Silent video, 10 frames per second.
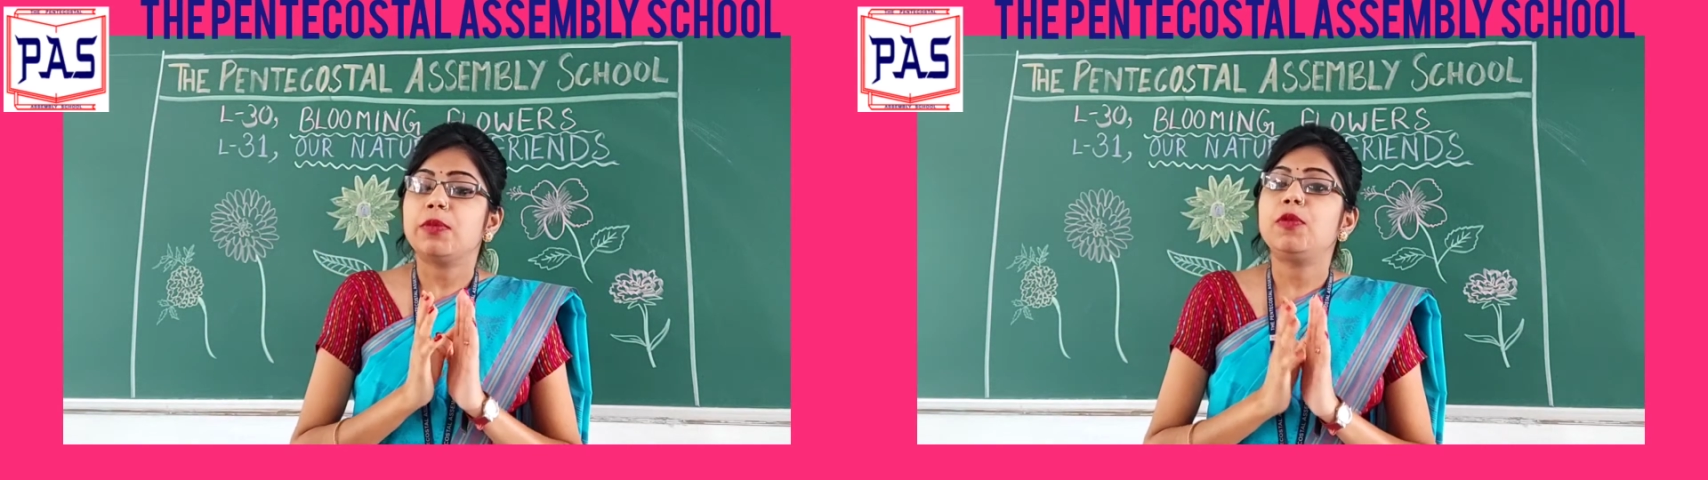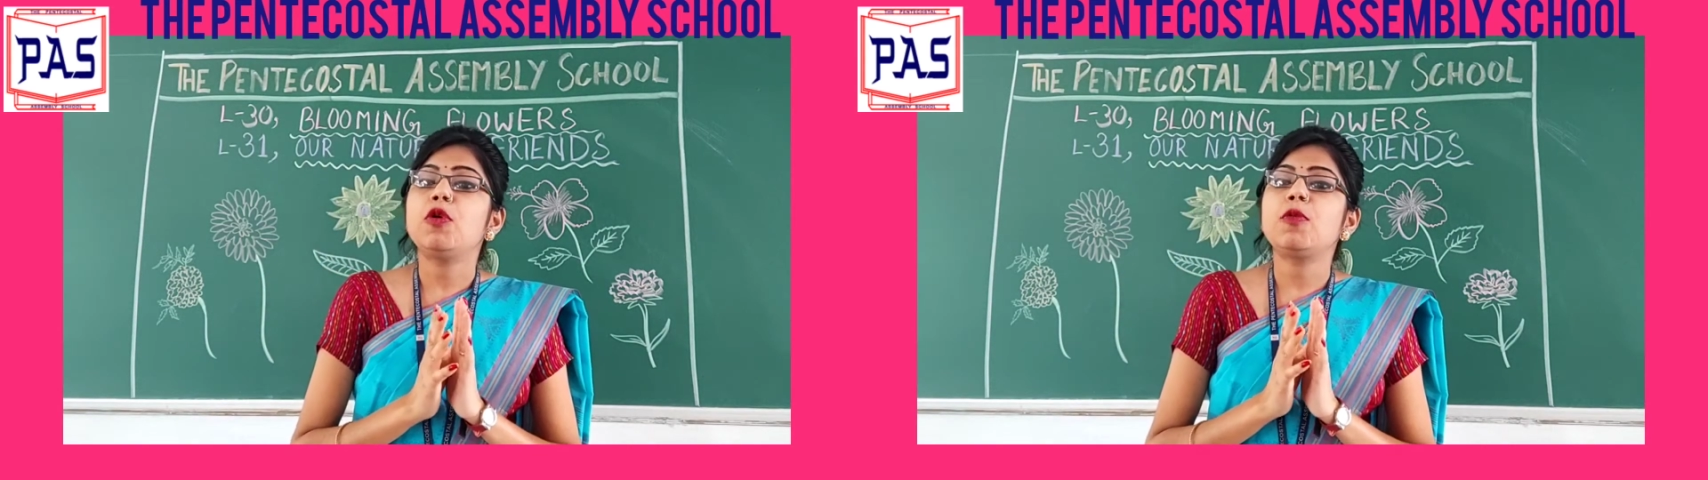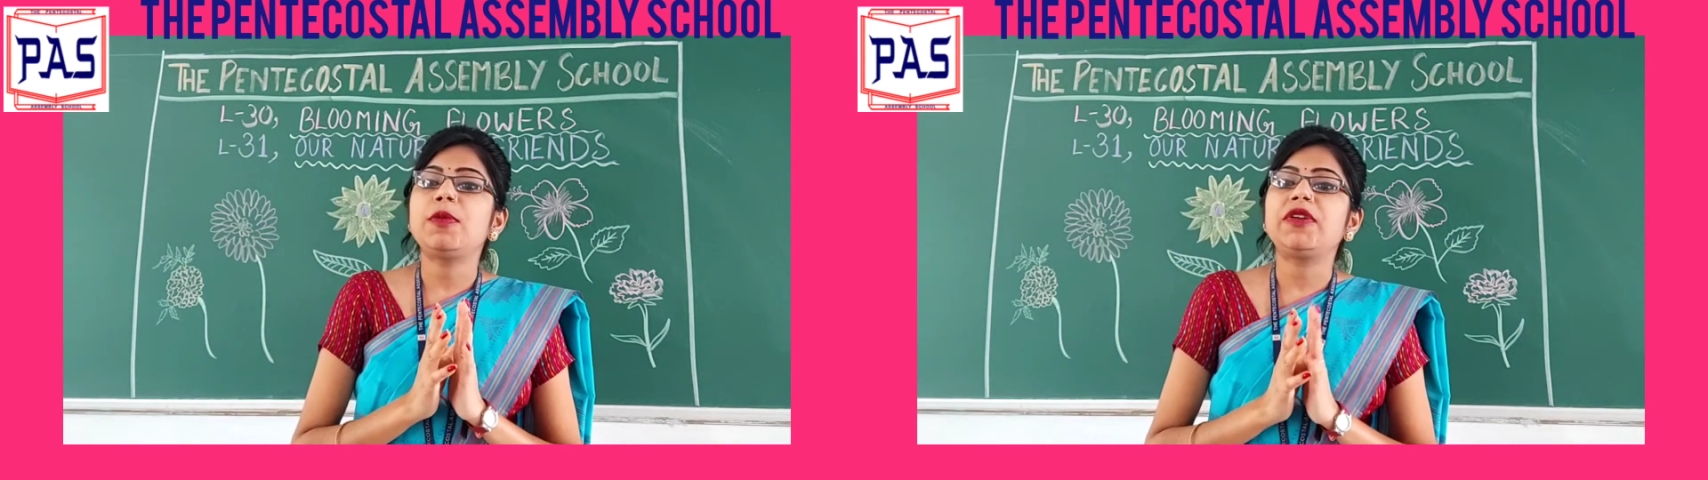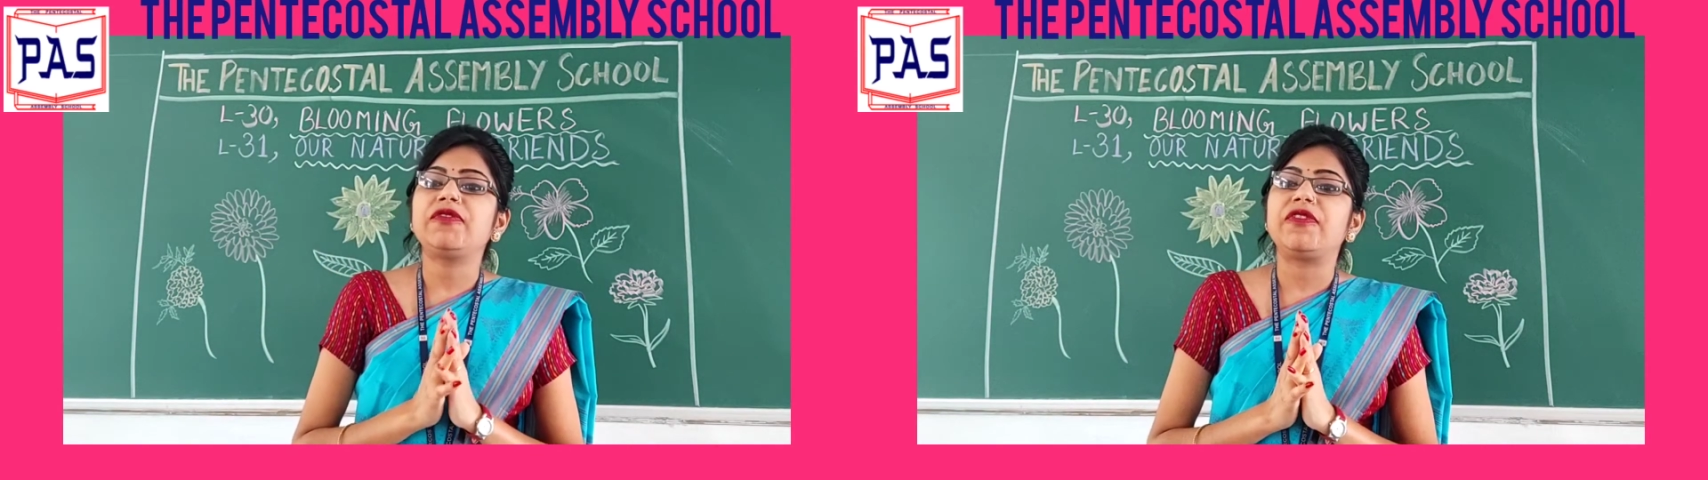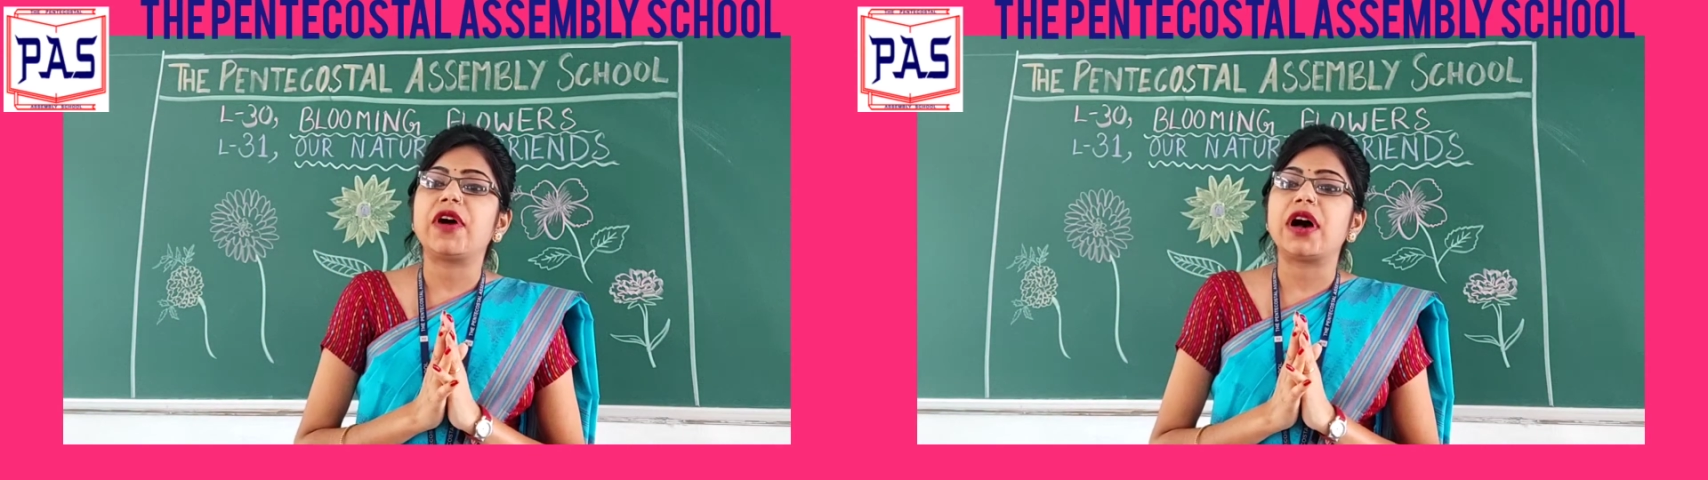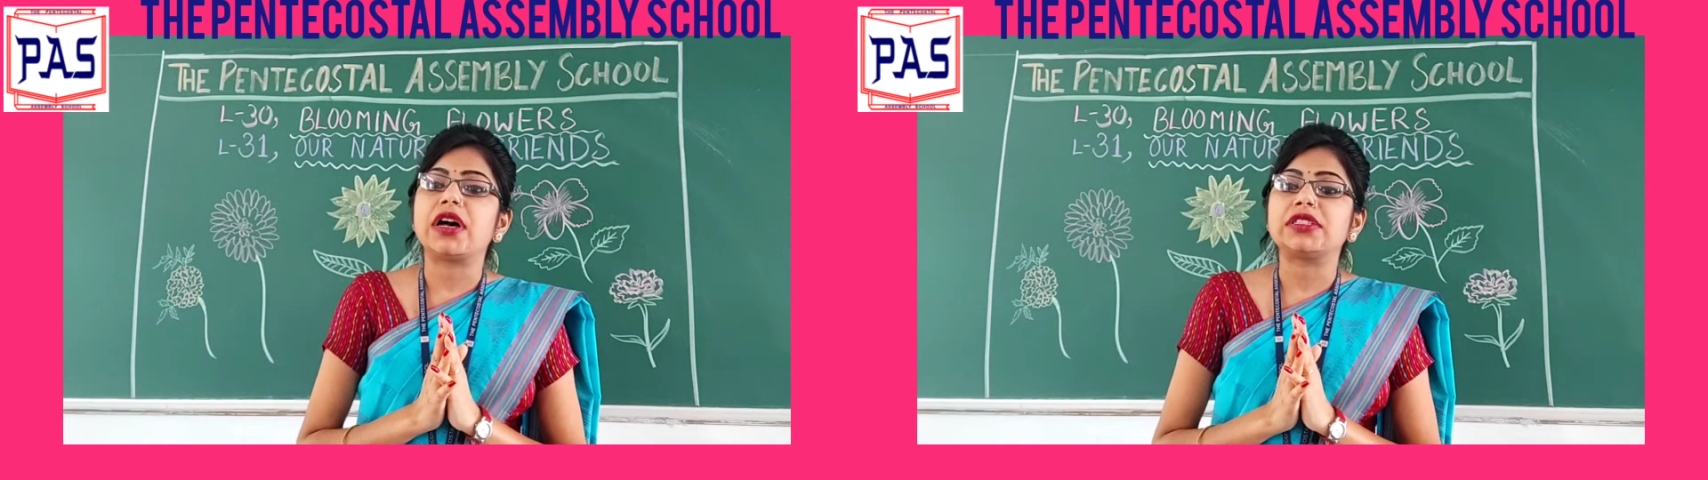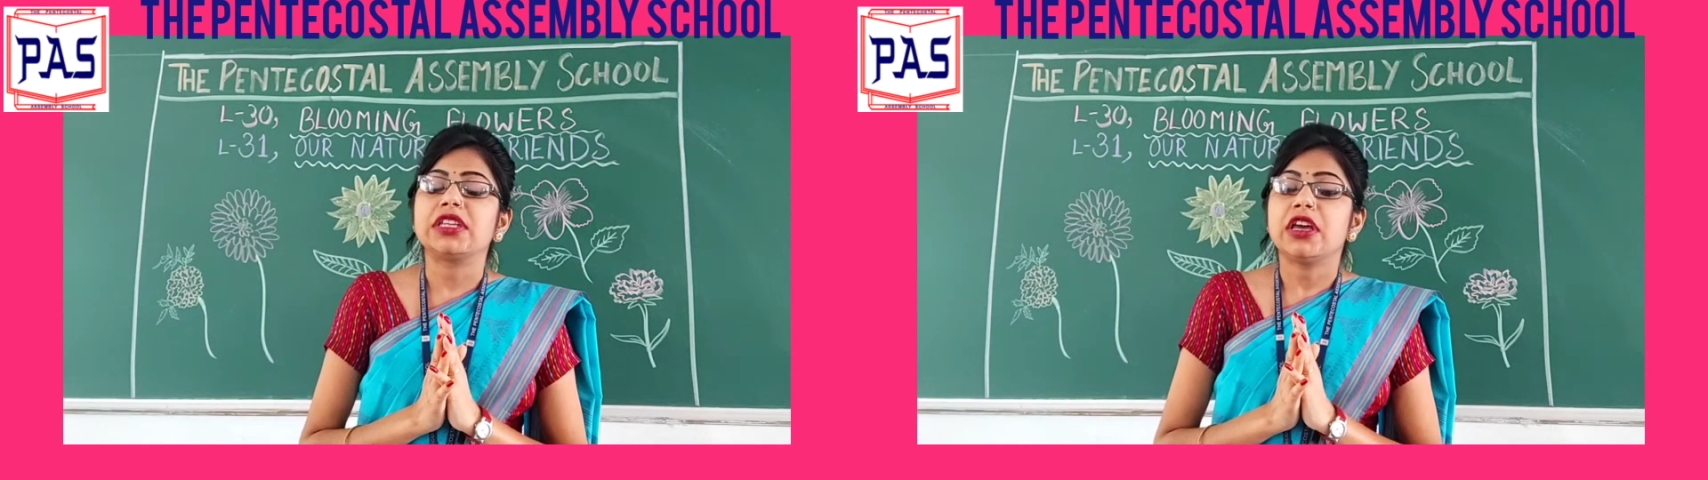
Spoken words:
blooming flowers,